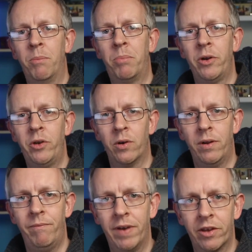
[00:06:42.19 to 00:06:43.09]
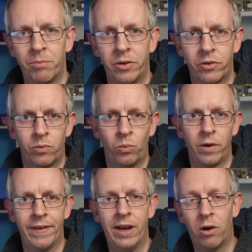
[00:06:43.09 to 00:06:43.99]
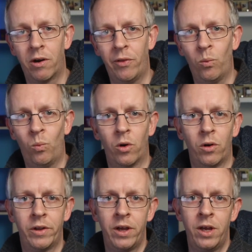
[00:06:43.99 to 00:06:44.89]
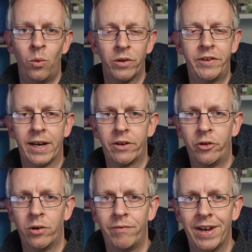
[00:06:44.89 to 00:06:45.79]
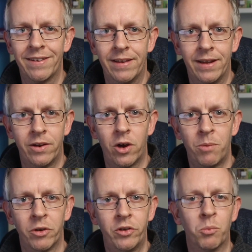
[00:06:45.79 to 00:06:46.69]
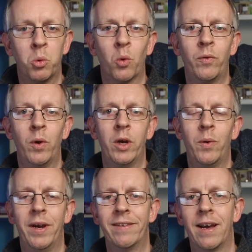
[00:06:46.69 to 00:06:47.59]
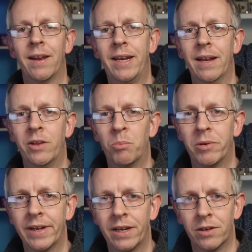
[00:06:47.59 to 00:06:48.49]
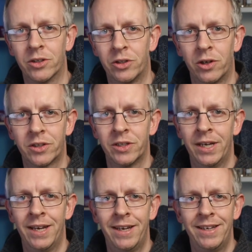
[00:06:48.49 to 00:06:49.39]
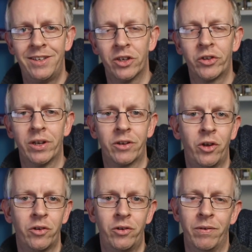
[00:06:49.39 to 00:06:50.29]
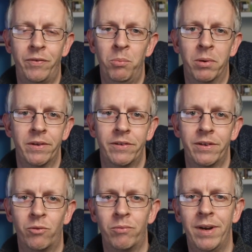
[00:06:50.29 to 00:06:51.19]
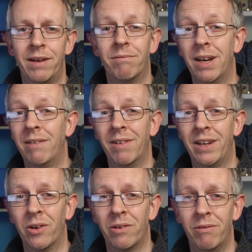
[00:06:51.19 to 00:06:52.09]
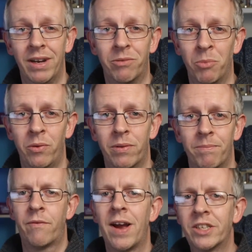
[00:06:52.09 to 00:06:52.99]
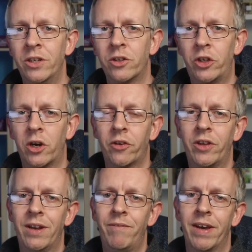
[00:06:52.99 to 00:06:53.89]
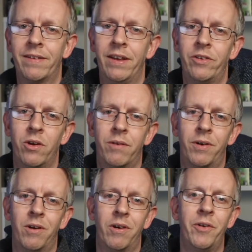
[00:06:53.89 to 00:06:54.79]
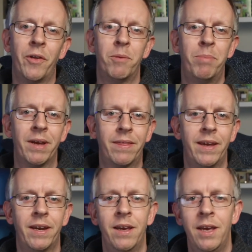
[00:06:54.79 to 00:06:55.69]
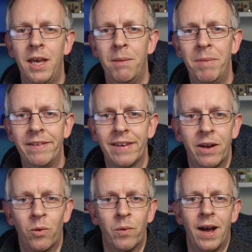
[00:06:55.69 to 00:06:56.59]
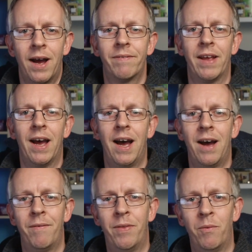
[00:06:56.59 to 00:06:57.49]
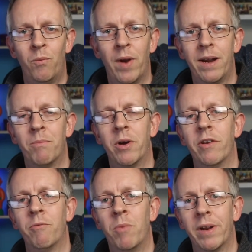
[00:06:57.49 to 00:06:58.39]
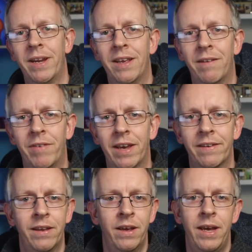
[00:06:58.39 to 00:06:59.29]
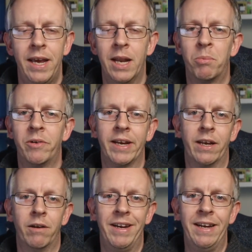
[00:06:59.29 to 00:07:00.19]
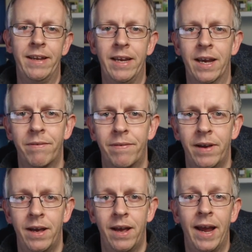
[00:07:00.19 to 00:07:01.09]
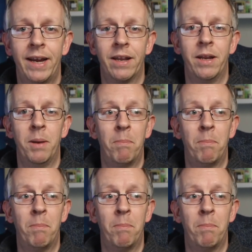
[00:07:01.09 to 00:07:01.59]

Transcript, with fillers: about your investments, where they are in the world, what sectors you're invested in, how much your portfolio is allocated to particular stocks, just at the touch of a few buttons. It's really, really, really good, really smooth. Fractional shares that InvestEngine offer are another big thing. It means I don't have to have the right amount of money to invest in a particular ETF. I can